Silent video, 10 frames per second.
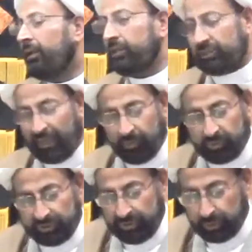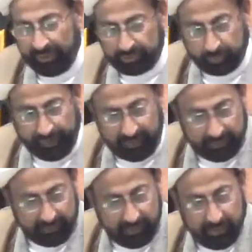Inshallah, we'll see you next
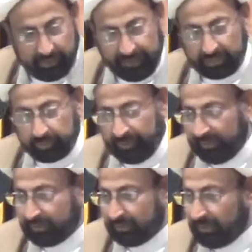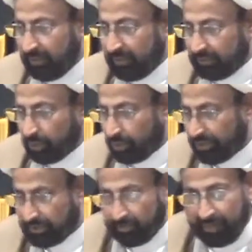week. Next week, your
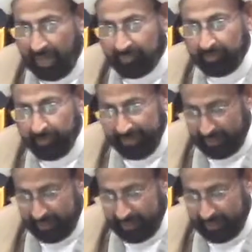teacher Bilal will be